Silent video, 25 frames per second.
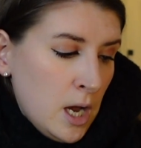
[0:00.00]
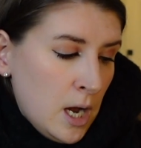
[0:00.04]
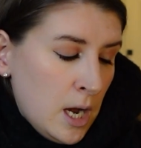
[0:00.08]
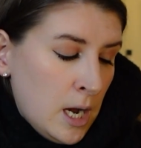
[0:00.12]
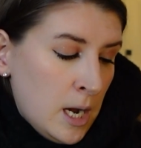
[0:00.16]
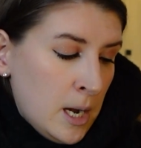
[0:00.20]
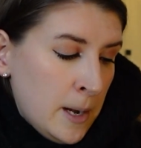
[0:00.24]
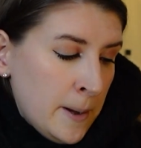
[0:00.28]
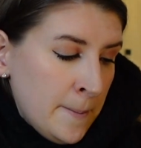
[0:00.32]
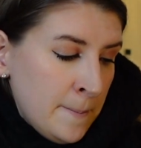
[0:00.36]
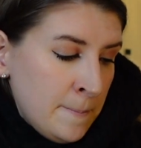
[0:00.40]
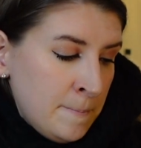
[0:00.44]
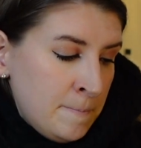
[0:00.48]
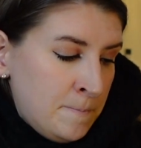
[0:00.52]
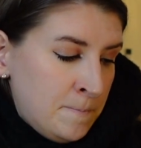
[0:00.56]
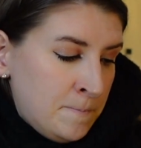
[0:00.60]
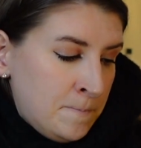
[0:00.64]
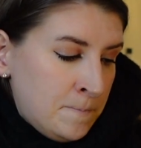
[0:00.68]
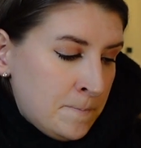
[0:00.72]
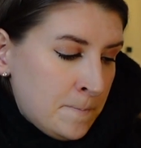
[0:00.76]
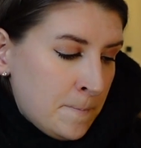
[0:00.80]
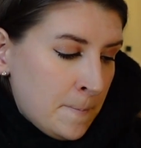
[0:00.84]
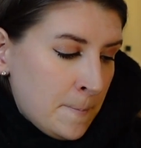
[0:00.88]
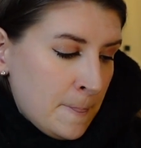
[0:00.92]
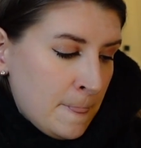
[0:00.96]
And
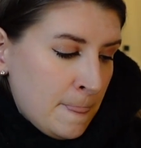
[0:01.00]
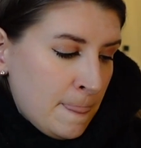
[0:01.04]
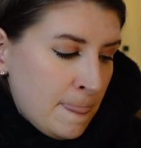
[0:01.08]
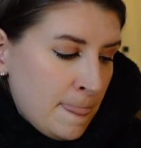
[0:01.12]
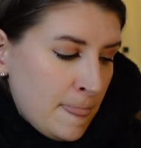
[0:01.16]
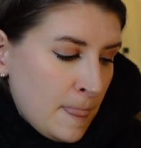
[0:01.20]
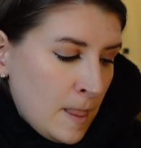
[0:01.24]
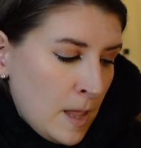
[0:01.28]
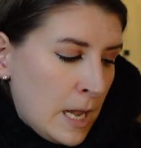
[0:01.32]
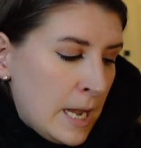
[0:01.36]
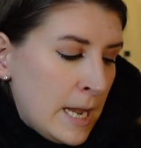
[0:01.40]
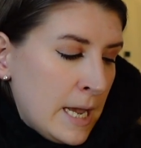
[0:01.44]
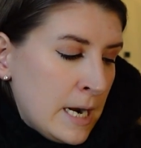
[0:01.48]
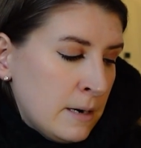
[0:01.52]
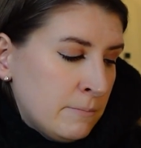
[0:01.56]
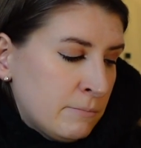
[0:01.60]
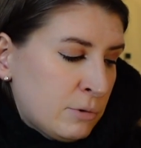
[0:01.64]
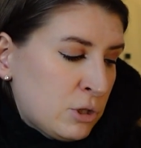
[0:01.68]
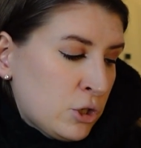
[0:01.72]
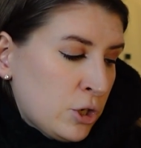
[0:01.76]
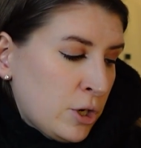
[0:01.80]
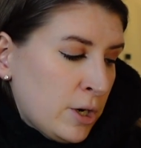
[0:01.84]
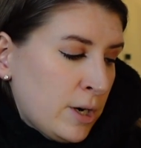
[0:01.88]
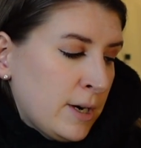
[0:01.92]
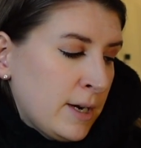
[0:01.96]
I'm
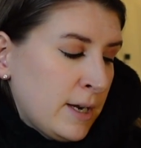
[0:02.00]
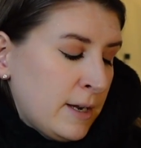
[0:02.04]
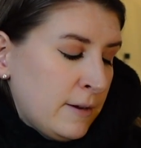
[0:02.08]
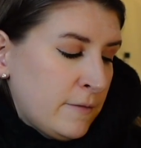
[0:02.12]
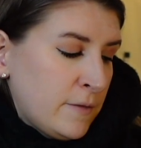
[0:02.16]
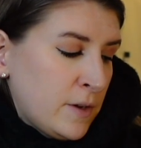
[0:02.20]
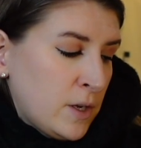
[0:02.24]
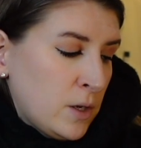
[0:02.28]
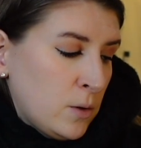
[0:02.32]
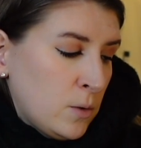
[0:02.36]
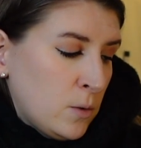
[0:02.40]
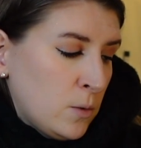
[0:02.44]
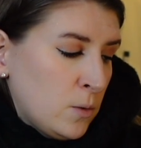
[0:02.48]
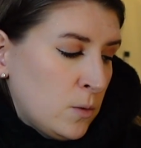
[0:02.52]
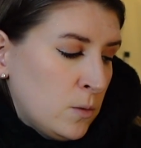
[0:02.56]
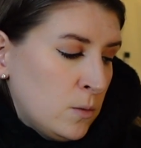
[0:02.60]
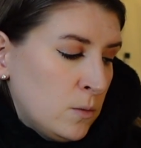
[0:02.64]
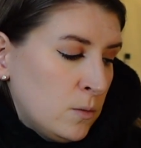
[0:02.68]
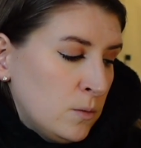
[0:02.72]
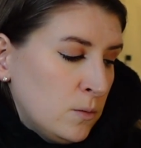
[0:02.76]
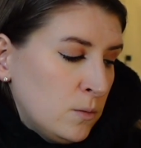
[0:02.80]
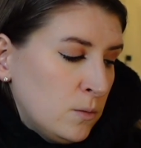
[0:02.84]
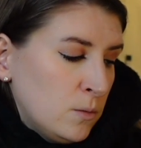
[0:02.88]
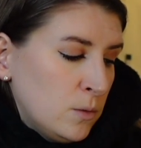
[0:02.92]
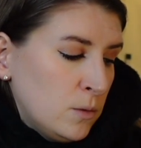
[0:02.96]
sure if you
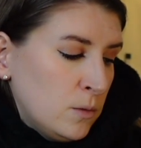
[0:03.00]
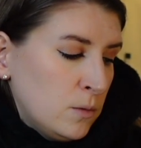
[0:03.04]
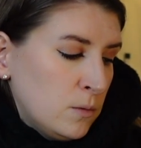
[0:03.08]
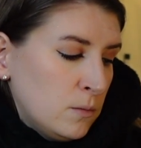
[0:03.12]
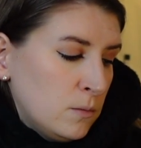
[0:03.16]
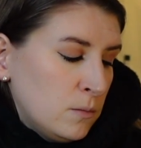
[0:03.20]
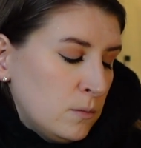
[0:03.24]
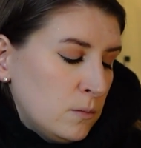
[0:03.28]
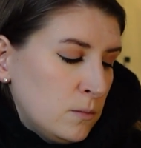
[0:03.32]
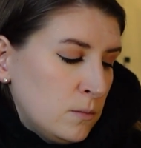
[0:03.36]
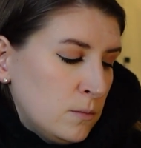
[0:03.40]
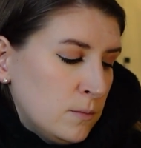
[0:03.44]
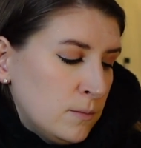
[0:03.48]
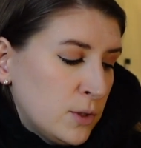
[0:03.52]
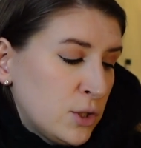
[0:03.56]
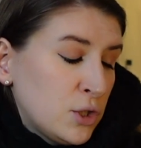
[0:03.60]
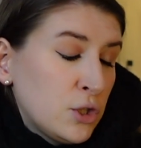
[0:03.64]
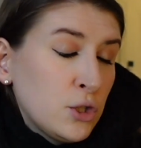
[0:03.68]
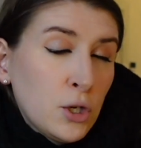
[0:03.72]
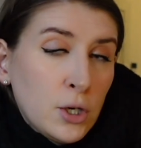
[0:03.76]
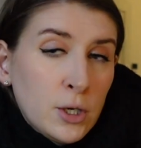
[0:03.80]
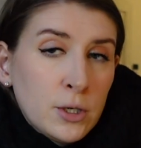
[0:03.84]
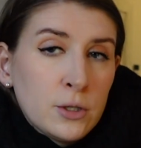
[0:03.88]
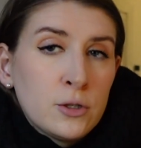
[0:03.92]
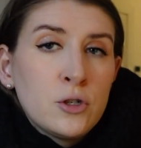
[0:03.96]

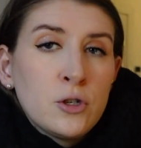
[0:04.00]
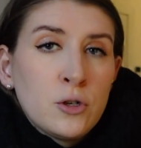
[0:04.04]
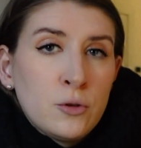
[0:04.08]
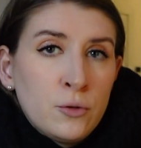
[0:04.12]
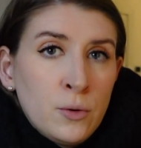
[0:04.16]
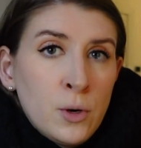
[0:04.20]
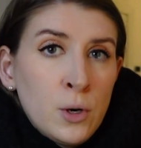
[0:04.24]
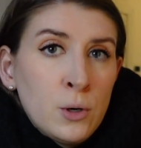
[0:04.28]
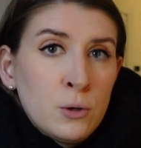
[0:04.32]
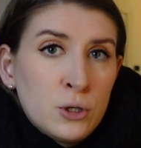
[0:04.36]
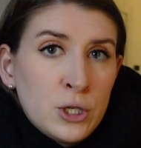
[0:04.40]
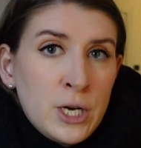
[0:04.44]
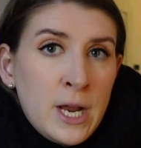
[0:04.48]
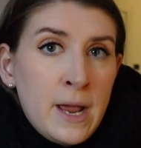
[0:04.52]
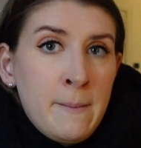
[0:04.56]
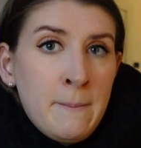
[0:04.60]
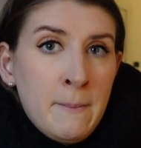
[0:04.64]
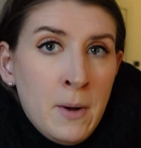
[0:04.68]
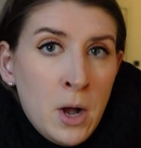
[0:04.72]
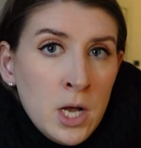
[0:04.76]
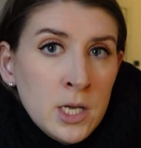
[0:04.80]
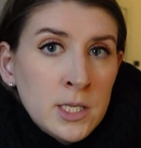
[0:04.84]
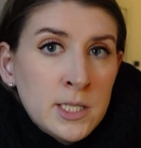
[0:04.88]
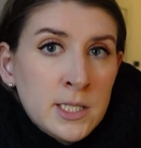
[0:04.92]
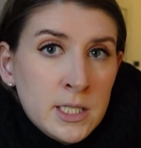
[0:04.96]
search crochet
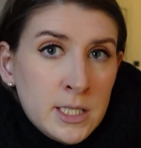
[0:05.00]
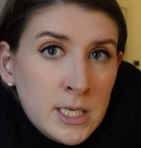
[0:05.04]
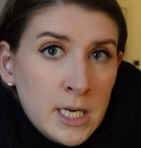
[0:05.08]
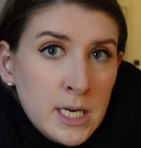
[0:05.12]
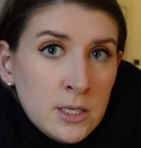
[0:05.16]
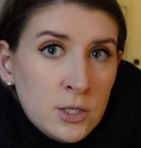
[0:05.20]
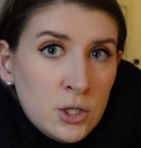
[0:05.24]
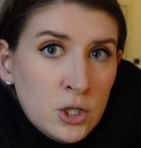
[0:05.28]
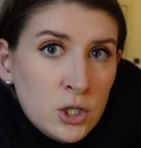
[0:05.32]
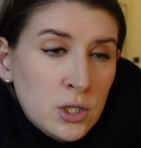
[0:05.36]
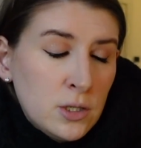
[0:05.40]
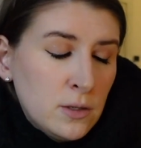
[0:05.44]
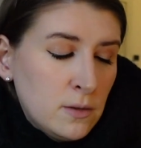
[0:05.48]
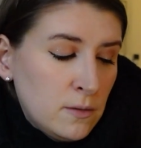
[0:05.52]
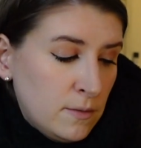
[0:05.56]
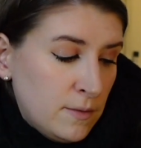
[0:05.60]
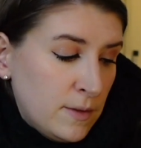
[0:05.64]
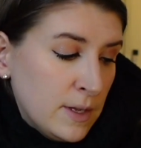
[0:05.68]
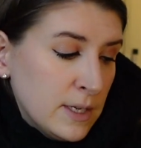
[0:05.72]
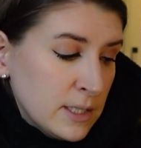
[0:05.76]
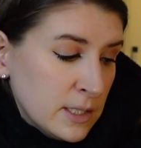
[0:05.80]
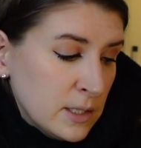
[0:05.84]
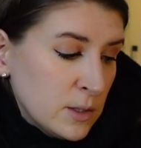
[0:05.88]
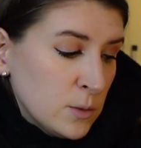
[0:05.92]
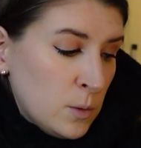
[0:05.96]
moss stitch,
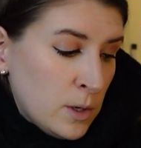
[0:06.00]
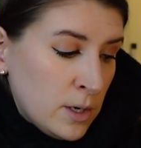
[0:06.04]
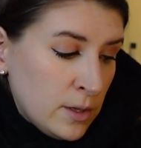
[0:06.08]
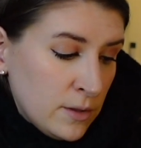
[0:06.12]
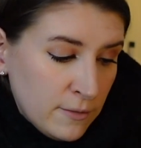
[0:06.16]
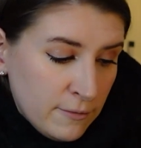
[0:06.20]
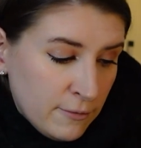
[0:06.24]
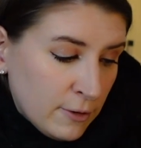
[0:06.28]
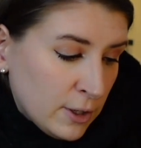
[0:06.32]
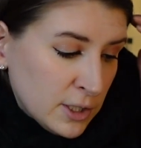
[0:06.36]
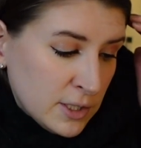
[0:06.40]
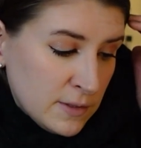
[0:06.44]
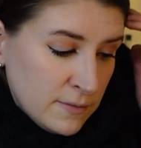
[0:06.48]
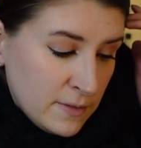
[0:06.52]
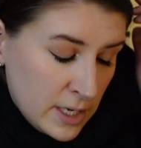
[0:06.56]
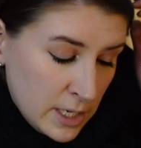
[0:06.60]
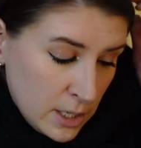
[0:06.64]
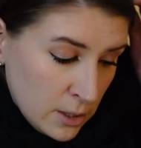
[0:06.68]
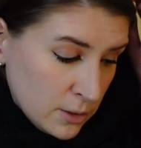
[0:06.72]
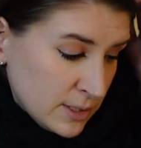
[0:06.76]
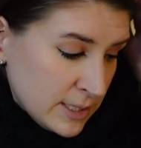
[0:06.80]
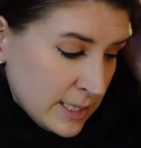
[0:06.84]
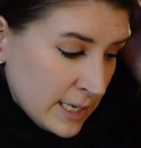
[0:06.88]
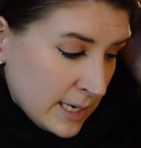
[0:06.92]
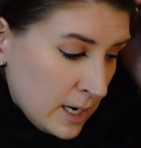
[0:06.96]
this is one of the first
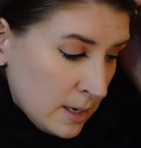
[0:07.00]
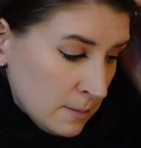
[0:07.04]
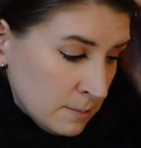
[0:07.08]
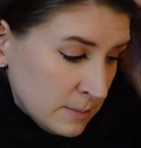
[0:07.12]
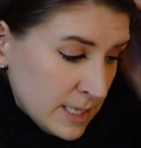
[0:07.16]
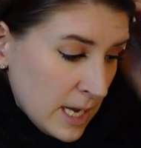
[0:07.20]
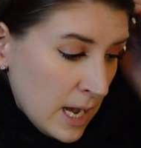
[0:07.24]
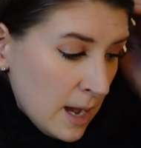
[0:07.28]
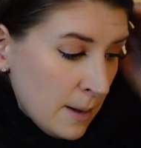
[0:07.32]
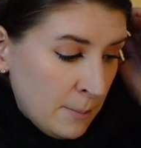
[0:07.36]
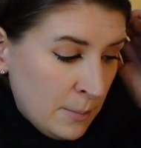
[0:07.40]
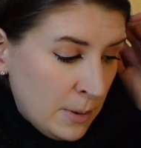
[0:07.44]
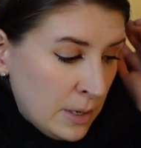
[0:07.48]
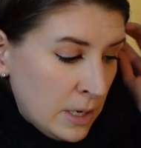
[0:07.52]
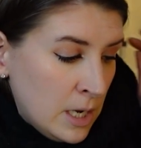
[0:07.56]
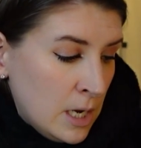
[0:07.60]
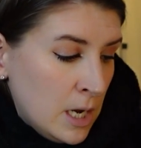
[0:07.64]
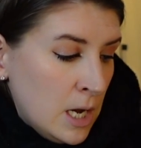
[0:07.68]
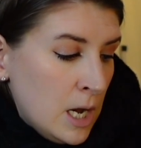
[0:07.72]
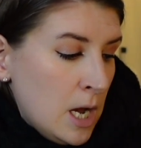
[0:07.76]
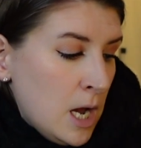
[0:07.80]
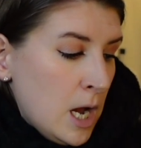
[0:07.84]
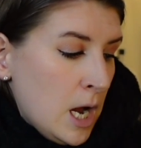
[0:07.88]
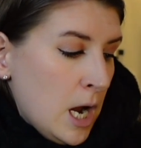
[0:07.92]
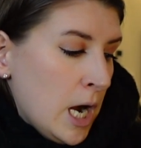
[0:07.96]
videos that comes up.
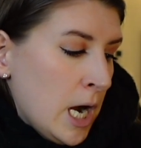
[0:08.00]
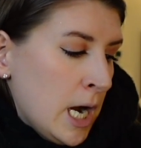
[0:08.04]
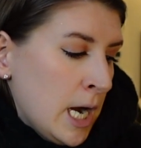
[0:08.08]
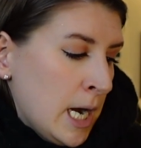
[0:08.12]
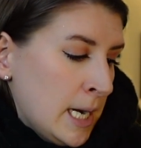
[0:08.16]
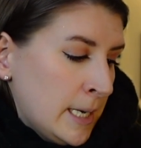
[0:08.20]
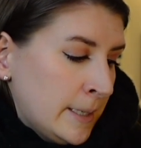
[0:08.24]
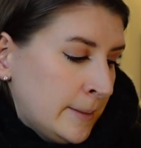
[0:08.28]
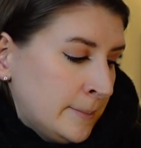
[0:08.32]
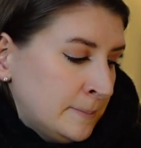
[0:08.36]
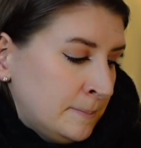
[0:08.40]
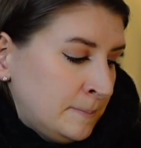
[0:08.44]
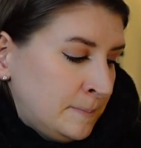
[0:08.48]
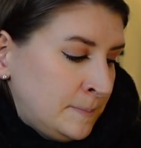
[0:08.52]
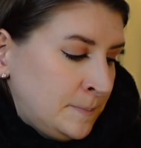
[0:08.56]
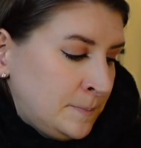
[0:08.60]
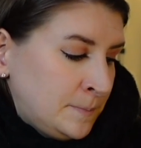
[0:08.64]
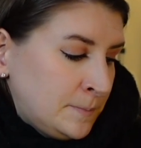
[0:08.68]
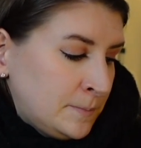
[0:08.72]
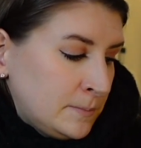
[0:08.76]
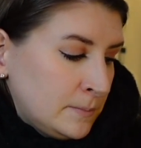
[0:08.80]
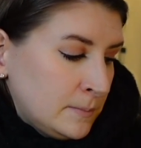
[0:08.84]
And